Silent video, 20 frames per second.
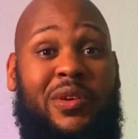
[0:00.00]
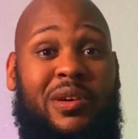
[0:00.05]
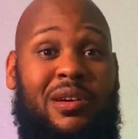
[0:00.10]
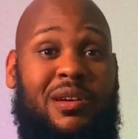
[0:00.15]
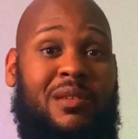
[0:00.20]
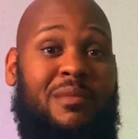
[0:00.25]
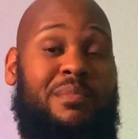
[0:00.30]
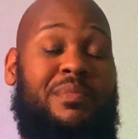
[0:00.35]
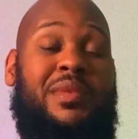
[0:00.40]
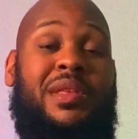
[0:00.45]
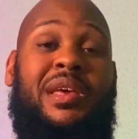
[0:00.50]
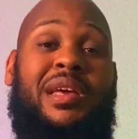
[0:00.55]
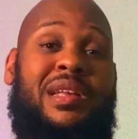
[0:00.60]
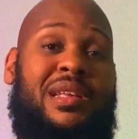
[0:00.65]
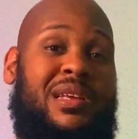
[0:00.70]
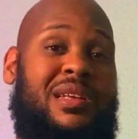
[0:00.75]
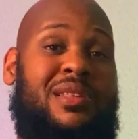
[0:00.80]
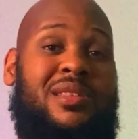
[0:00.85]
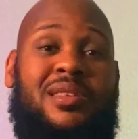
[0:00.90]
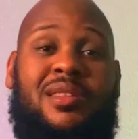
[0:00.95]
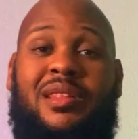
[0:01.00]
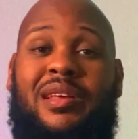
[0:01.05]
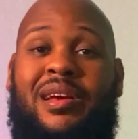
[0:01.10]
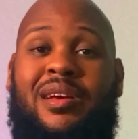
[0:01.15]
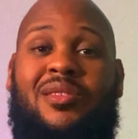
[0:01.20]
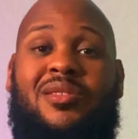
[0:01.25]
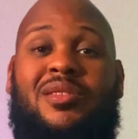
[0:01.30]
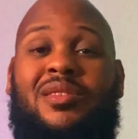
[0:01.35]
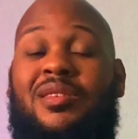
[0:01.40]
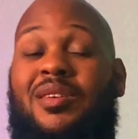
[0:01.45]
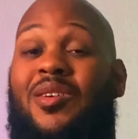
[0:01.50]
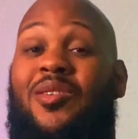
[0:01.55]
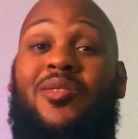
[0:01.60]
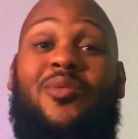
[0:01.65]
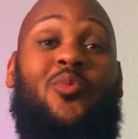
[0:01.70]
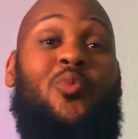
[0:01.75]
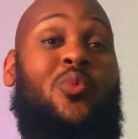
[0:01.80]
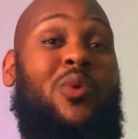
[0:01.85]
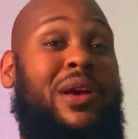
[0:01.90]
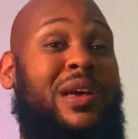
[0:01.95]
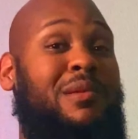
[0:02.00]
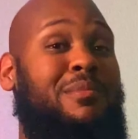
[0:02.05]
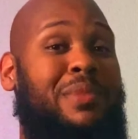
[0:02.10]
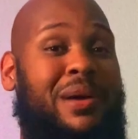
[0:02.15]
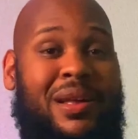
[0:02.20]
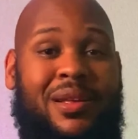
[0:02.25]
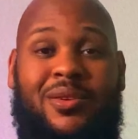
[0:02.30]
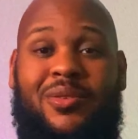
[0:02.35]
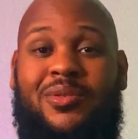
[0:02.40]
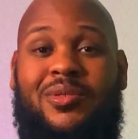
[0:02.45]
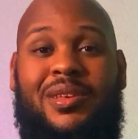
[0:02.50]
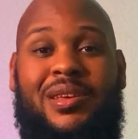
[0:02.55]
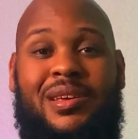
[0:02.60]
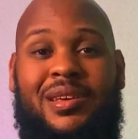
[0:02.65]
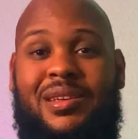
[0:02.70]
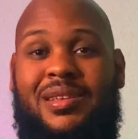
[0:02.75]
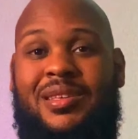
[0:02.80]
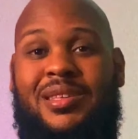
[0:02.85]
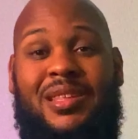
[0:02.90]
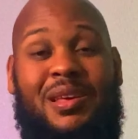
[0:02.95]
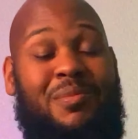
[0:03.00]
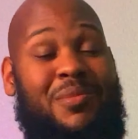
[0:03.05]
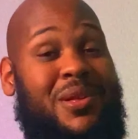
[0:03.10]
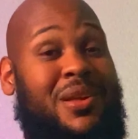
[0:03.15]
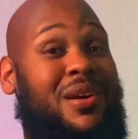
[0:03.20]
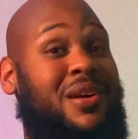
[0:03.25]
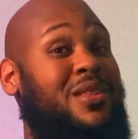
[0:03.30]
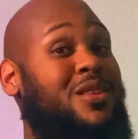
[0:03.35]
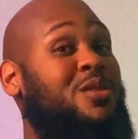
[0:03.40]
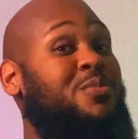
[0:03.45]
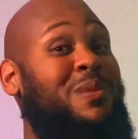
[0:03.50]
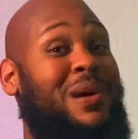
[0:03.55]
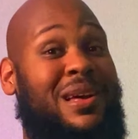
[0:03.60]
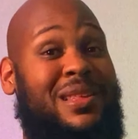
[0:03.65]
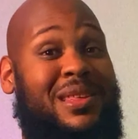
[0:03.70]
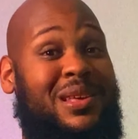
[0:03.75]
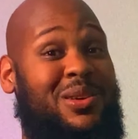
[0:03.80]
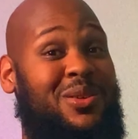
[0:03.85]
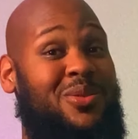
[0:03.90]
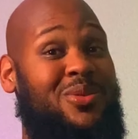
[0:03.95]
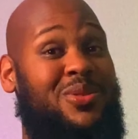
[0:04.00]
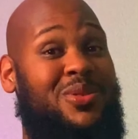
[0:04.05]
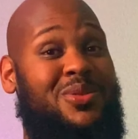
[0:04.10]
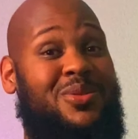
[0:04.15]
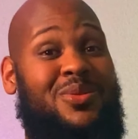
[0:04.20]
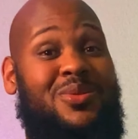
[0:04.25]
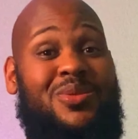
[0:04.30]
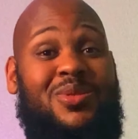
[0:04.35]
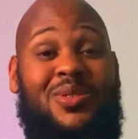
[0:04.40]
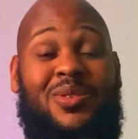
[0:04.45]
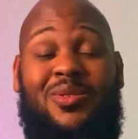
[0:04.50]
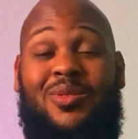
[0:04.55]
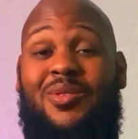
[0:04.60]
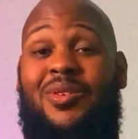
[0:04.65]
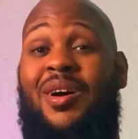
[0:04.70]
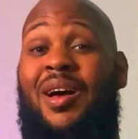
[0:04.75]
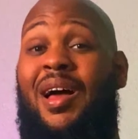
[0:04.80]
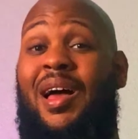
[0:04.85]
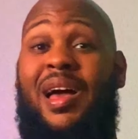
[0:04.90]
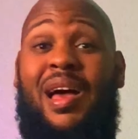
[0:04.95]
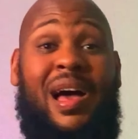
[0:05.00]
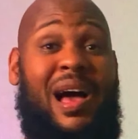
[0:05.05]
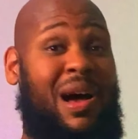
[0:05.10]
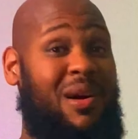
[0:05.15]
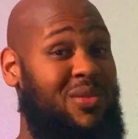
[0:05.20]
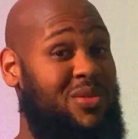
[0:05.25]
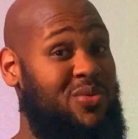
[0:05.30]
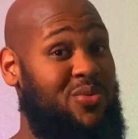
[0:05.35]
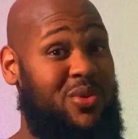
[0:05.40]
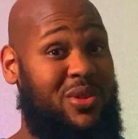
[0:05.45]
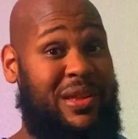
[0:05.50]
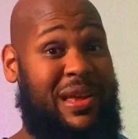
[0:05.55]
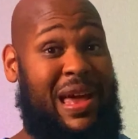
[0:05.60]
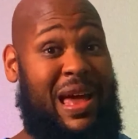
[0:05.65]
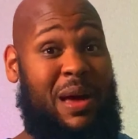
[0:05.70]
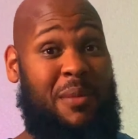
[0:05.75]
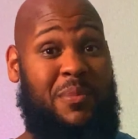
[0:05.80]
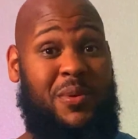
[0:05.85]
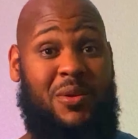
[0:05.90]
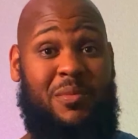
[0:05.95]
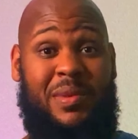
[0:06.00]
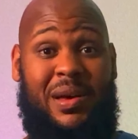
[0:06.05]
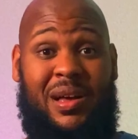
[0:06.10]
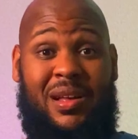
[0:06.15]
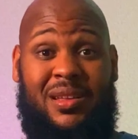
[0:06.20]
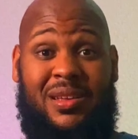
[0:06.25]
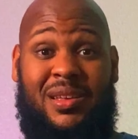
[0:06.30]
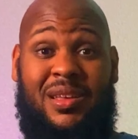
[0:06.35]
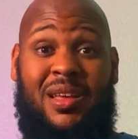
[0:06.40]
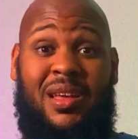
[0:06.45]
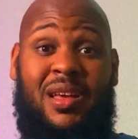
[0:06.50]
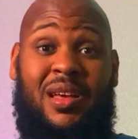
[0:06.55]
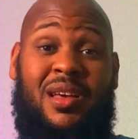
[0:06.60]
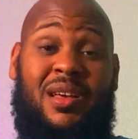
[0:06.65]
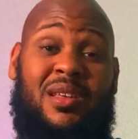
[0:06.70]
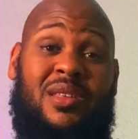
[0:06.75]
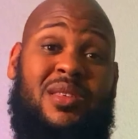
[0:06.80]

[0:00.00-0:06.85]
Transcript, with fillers: Um, eating selections are way better than some of the other spots I go to, so I was really happy about it.